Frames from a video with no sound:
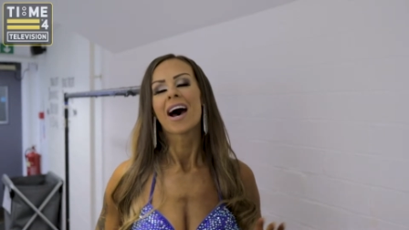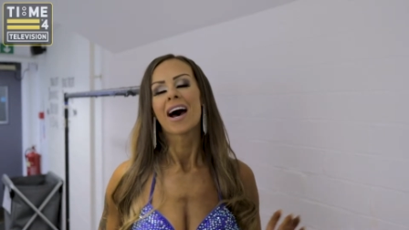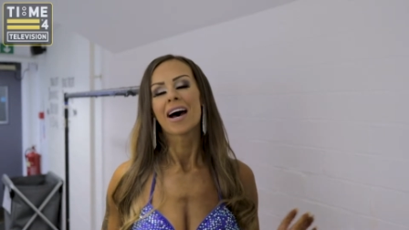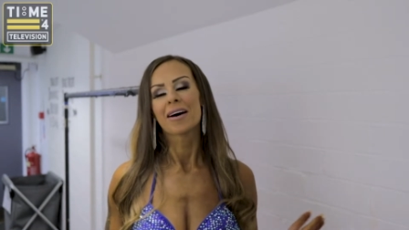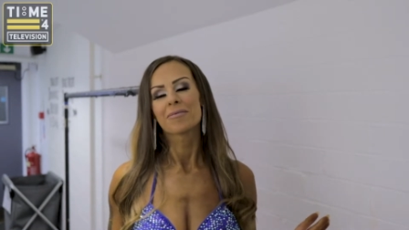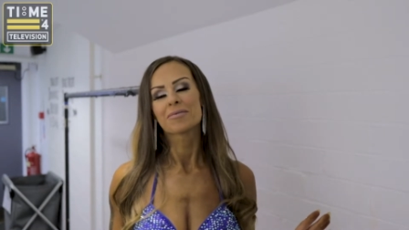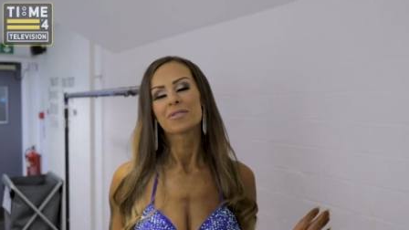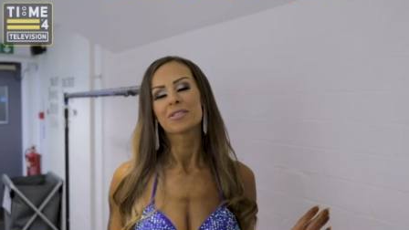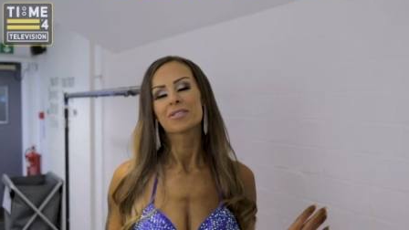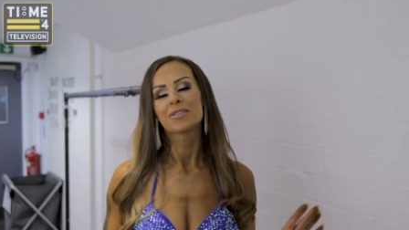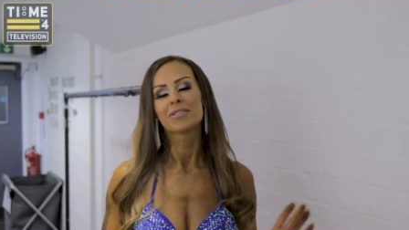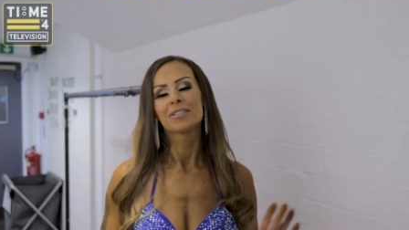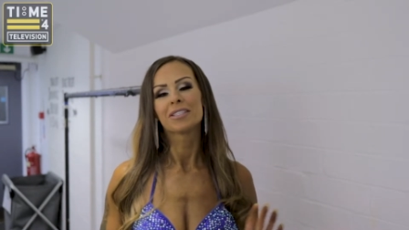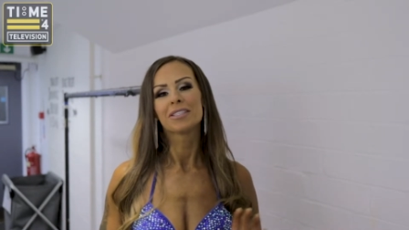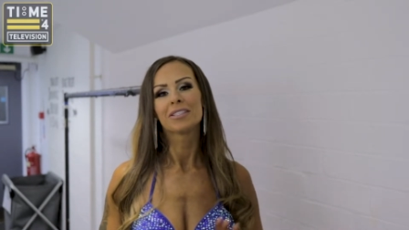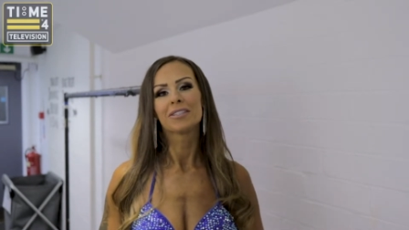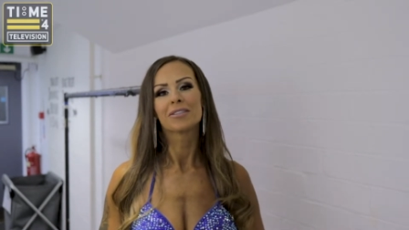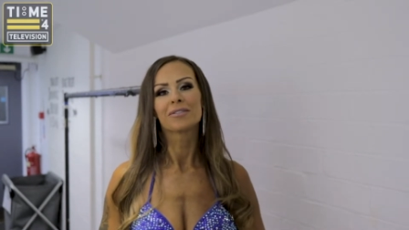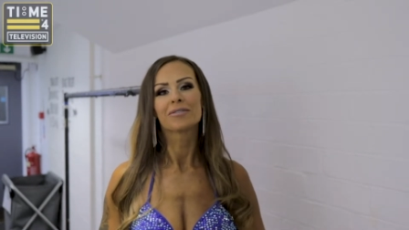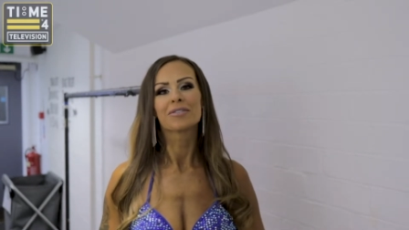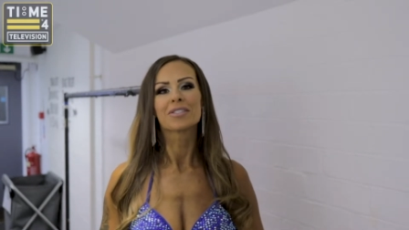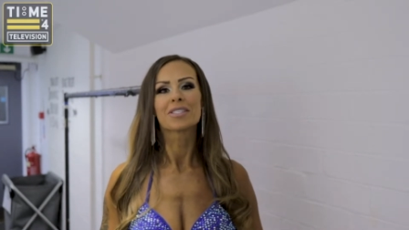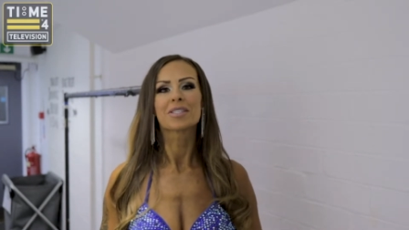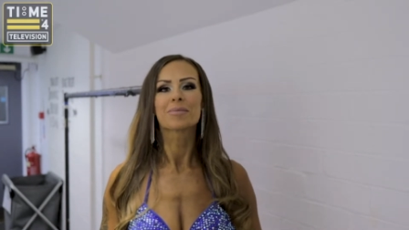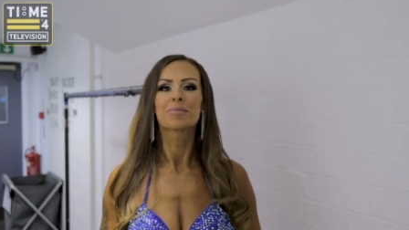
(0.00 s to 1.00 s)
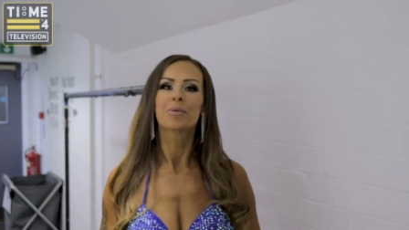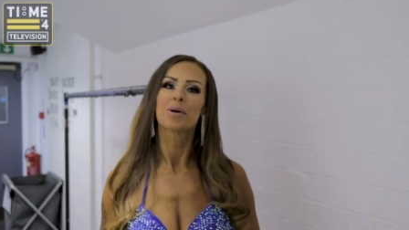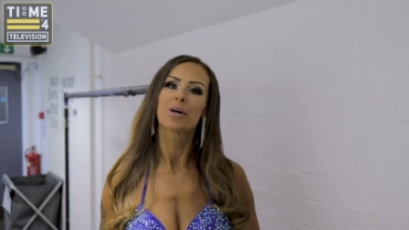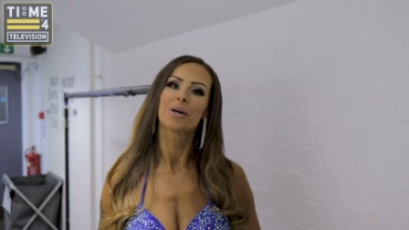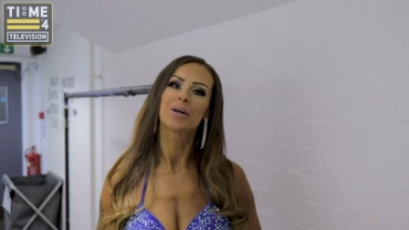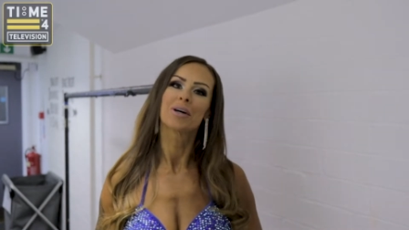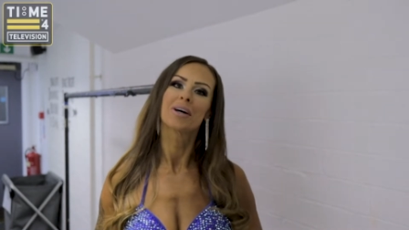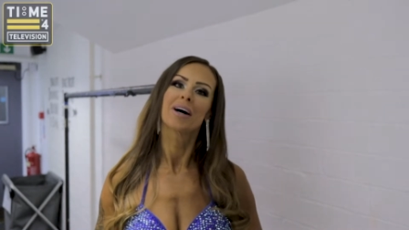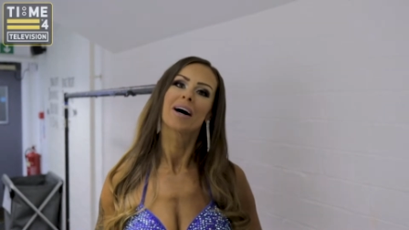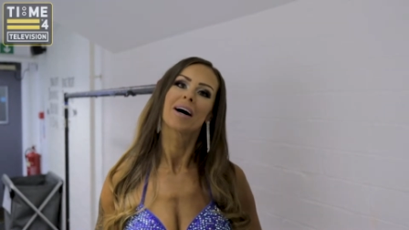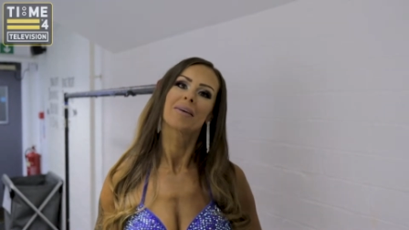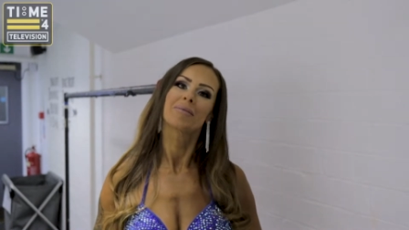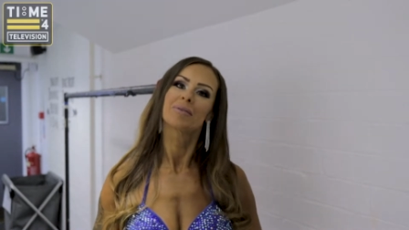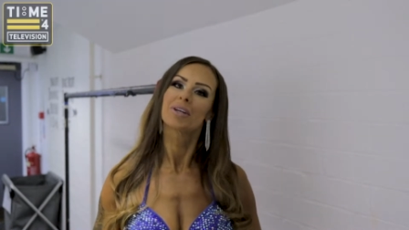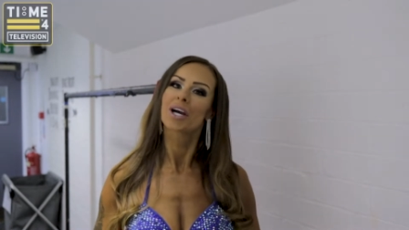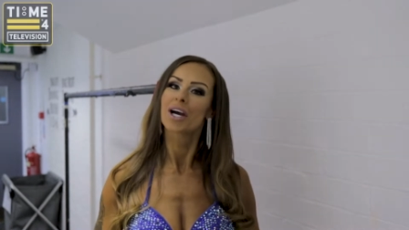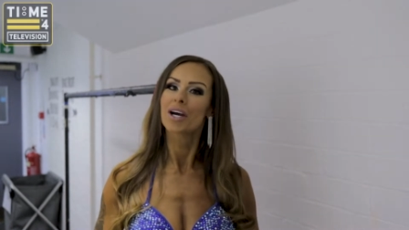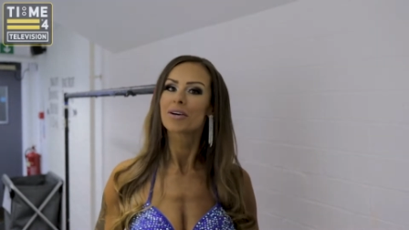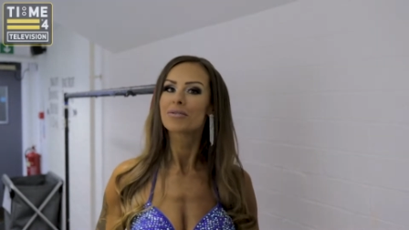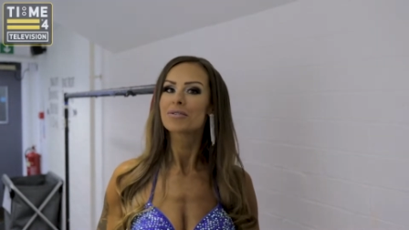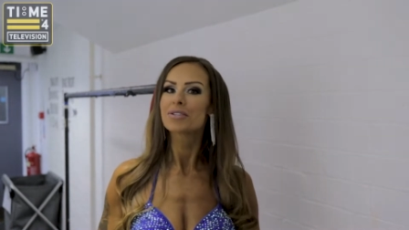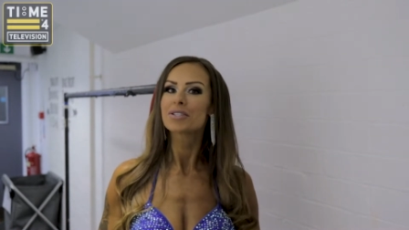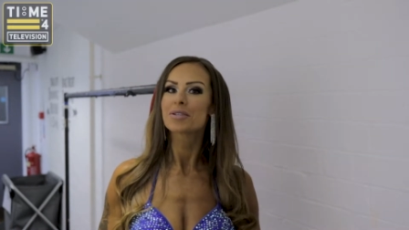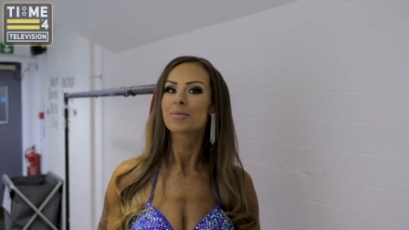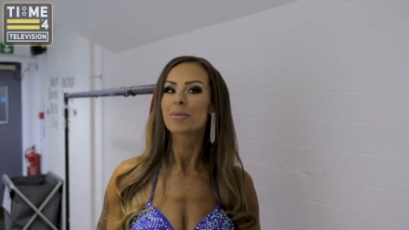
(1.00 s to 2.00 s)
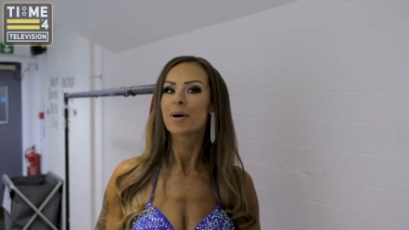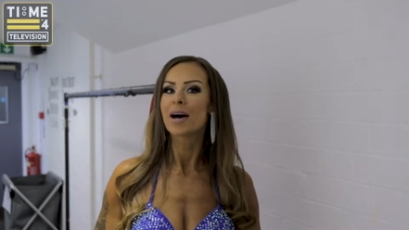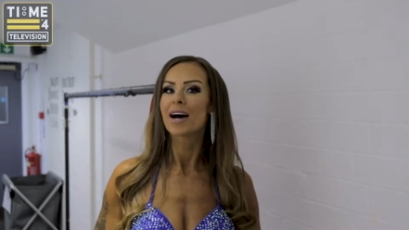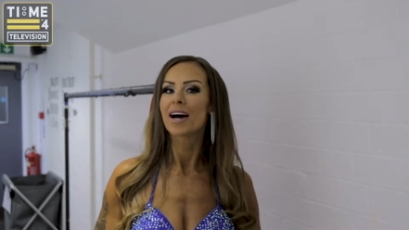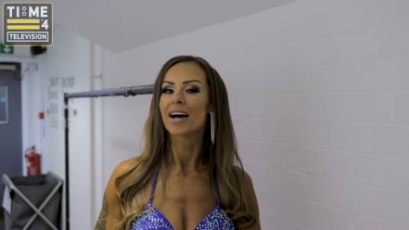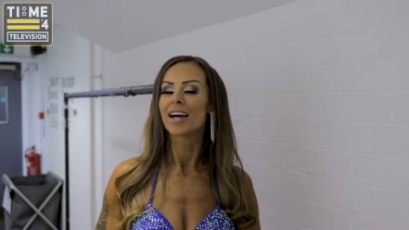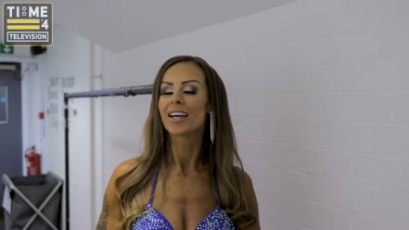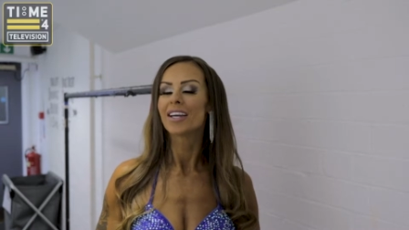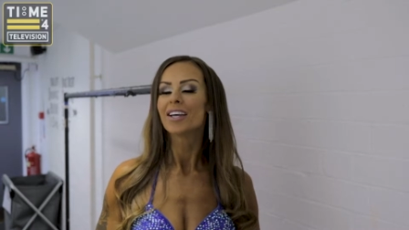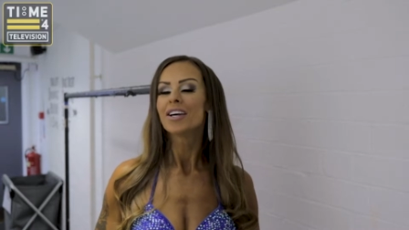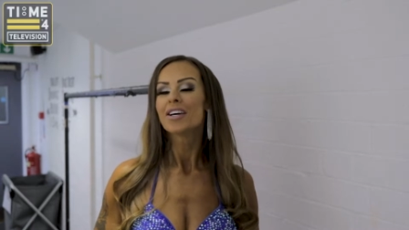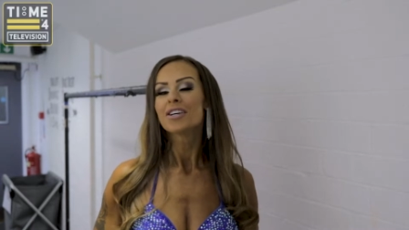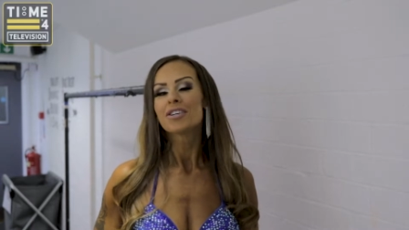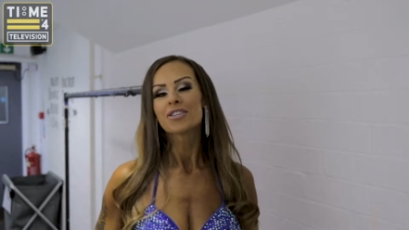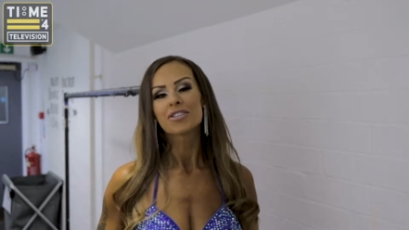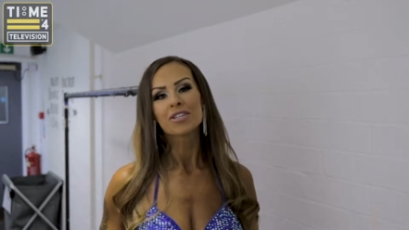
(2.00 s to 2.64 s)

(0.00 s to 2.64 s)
Absolutely love the sport. I'm coached by